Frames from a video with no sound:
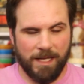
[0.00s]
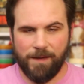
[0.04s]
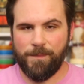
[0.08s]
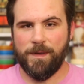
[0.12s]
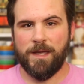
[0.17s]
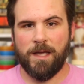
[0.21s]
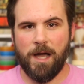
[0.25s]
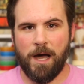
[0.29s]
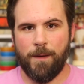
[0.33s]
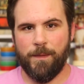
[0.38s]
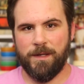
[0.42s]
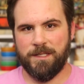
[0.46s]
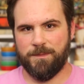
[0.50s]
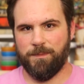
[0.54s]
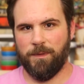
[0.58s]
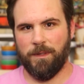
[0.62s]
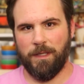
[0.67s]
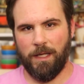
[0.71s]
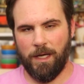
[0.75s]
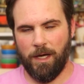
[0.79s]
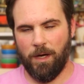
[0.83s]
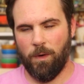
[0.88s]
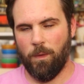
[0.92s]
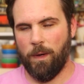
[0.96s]
Give me comments
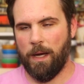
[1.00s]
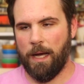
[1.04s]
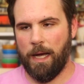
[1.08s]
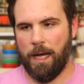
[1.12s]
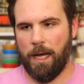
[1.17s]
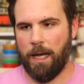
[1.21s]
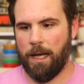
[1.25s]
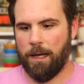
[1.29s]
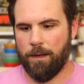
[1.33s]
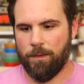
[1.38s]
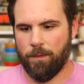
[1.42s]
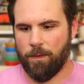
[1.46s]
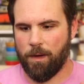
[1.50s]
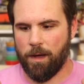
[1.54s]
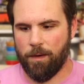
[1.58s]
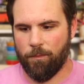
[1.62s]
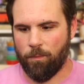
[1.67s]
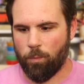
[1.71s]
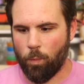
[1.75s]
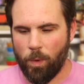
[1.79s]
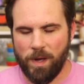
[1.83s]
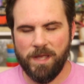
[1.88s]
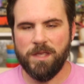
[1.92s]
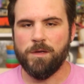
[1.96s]
below uh, uh, uh,
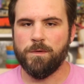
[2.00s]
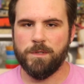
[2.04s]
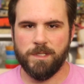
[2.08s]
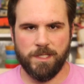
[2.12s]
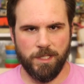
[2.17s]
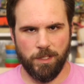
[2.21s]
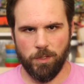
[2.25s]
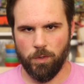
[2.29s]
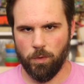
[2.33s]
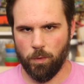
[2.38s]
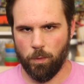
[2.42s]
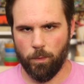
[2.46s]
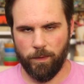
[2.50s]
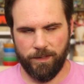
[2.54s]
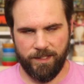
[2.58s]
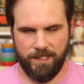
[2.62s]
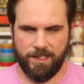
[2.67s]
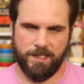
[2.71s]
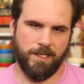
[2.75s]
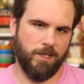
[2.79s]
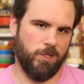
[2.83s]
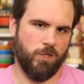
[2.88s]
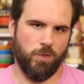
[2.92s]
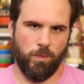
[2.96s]
what you do with
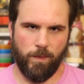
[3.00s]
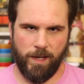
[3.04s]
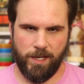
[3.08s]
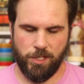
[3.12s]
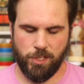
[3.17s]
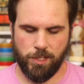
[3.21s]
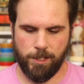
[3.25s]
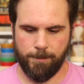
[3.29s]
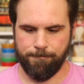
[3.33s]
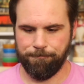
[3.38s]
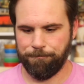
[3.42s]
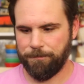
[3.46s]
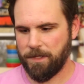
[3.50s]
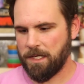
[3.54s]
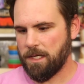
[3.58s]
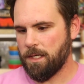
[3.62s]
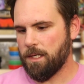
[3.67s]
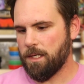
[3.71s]
this situation.